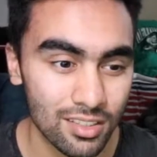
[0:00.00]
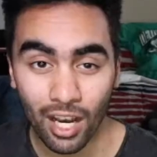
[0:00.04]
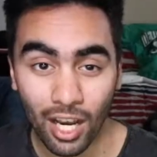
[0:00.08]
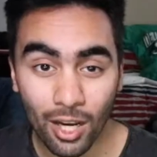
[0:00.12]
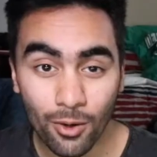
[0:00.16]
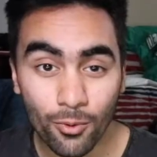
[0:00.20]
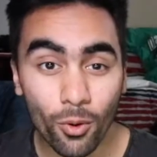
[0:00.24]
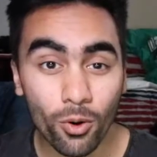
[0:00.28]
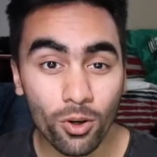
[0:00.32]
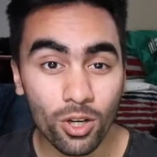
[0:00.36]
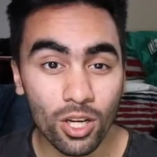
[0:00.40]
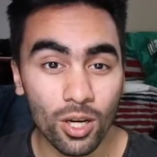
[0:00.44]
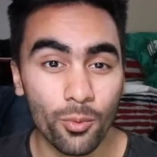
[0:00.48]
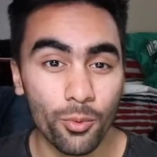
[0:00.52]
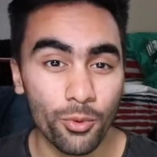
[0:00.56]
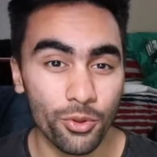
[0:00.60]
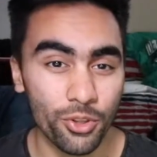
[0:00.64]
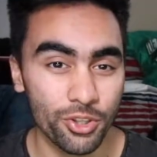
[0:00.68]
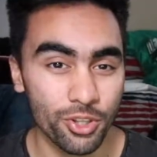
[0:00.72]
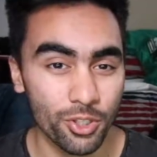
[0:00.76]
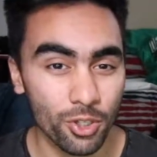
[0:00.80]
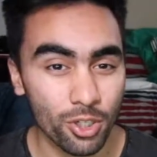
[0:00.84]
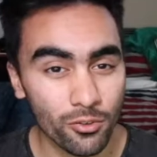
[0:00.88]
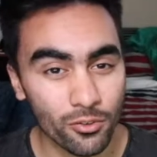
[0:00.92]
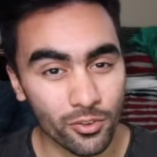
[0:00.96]
I woke up with a
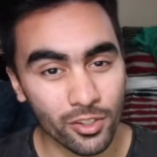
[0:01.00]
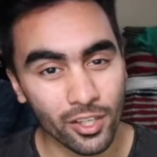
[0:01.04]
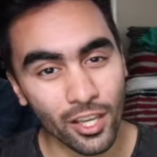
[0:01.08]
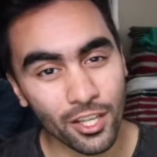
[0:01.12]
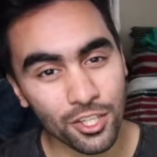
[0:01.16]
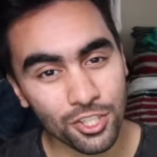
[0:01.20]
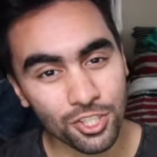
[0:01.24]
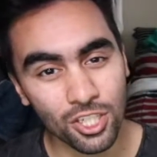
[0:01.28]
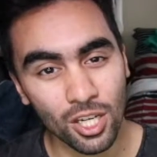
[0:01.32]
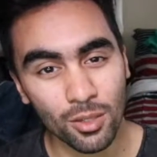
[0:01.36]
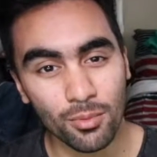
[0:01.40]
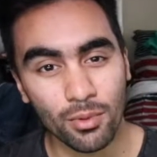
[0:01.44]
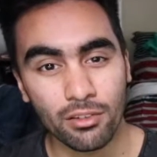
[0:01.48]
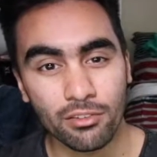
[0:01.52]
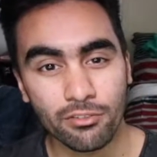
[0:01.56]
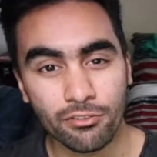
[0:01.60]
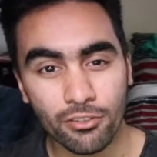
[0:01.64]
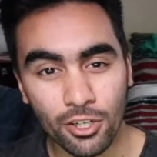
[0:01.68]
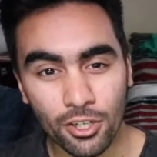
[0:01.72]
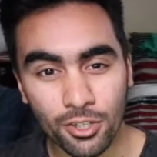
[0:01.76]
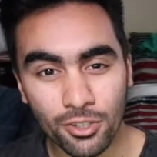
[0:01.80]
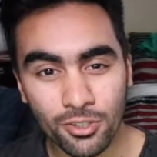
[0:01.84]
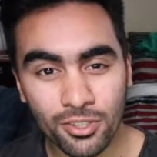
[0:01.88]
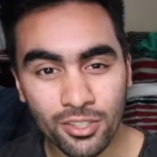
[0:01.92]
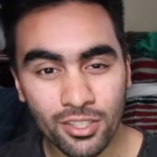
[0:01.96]
notification on my
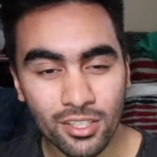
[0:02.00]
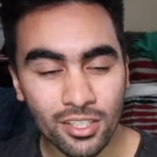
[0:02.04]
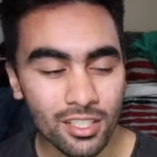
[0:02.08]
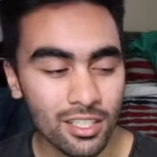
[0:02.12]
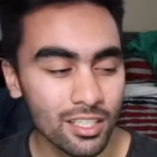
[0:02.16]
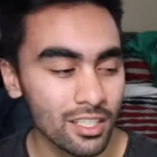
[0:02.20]
phone